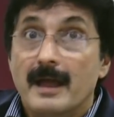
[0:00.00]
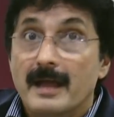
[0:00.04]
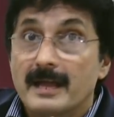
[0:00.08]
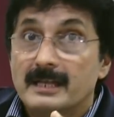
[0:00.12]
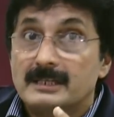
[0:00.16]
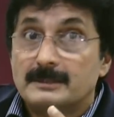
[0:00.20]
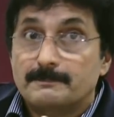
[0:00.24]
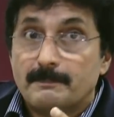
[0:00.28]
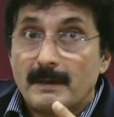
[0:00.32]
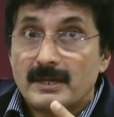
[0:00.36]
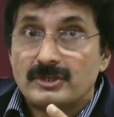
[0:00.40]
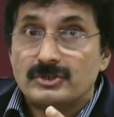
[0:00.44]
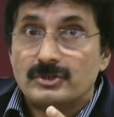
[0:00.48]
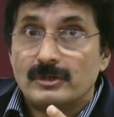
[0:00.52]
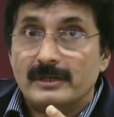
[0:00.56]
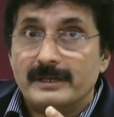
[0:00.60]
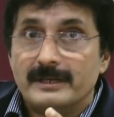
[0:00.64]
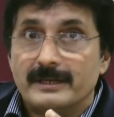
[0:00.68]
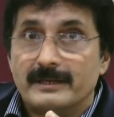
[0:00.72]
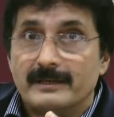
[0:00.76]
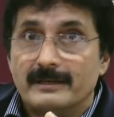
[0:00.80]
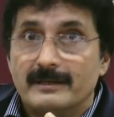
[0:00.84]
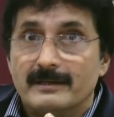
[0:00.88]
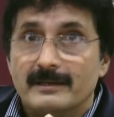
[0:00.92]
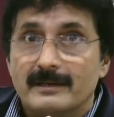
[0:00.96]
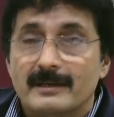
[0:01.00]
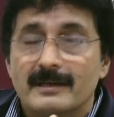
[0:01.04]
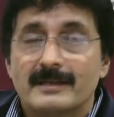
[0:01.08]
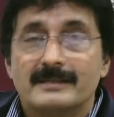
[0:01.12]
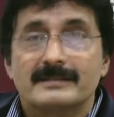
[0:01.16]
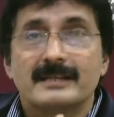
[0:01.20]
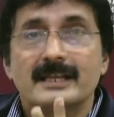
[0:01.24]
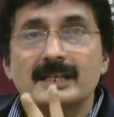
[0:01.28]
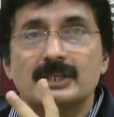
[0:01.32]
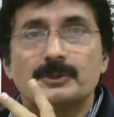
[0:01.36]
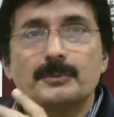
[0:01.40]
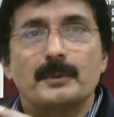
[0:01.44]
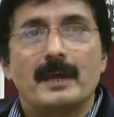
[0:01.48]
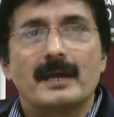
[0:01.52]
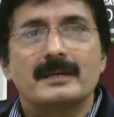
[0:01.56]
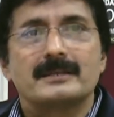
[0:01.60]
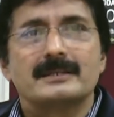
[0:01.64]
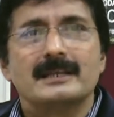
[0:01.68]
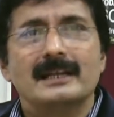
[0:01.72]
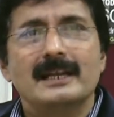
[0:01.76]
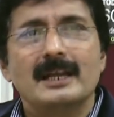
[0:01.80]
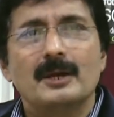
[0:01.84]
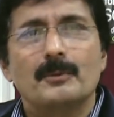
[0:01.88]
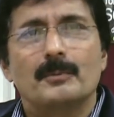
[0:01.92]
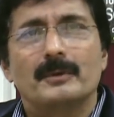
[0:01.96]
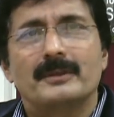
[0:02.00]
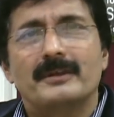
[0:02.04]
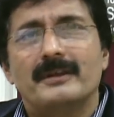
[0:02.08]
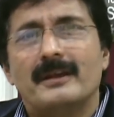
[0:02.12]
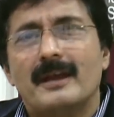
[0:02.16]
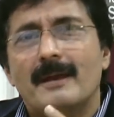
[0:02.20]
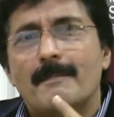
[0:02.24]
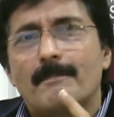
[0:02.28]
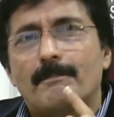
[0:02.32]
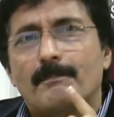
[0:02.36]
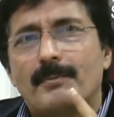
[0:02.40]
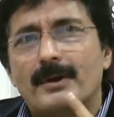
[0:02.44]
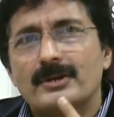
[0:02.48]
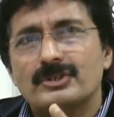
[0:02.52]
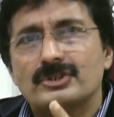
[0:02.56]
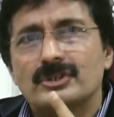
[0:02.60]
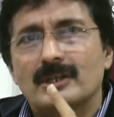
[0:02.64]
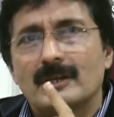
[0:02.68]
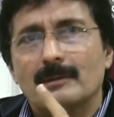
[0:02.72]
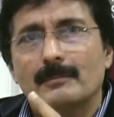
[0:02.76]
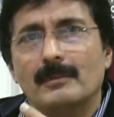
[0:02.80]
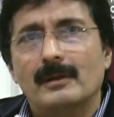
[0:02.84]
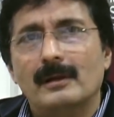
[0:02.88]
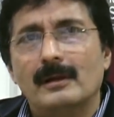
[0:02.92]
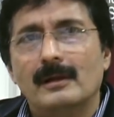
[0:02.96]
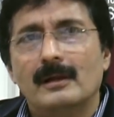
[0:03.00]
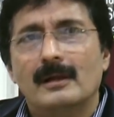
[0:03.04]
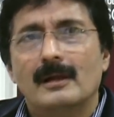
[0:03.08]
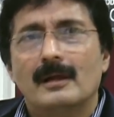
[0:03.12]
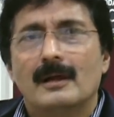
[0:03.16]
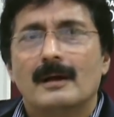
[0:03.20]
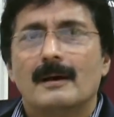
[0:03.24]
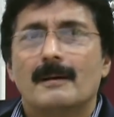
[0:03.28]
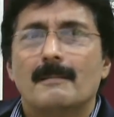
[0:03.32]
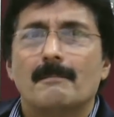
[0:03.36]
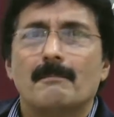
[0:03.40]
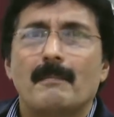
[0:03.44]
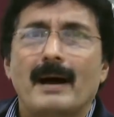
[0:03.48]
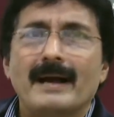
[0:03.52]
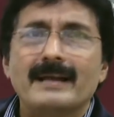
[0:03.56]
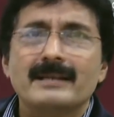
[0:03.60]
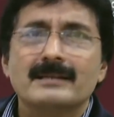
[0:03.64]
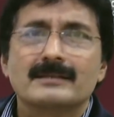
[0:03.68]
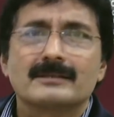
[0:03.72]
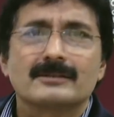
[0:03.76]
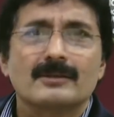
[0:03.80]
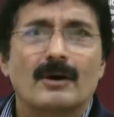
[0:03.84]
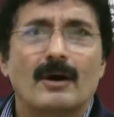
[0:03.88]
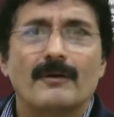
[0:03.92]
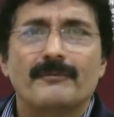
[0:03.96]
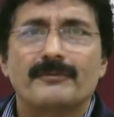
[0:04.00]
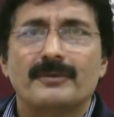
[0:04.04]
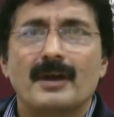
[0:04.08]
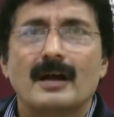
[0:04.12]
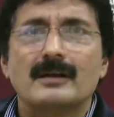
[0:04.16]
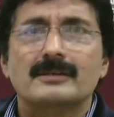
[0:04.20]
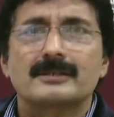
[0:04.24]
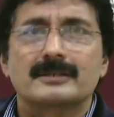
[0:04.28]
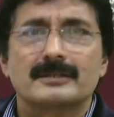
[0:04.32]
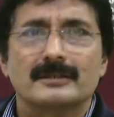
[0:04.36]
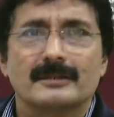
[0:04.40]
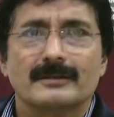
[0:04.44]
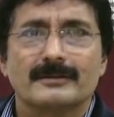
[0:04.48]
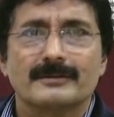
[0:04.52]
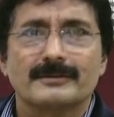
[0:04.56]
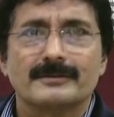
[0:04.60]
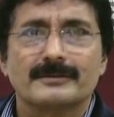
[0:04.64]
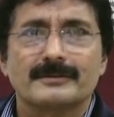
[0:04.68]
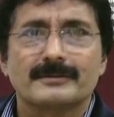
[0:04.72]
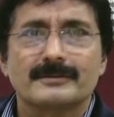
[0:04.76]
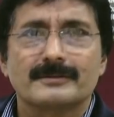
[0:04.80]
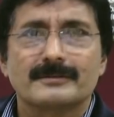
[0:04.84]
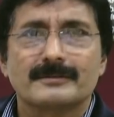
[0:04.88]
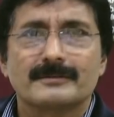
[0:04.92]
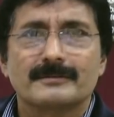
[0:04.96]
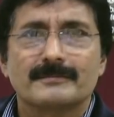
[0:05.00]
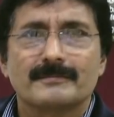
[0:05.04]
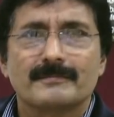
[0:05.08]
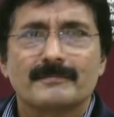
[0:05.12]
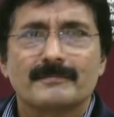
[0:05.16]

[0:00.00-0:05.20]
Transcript: especially since we are dealing with the impressionable minds of youngsters.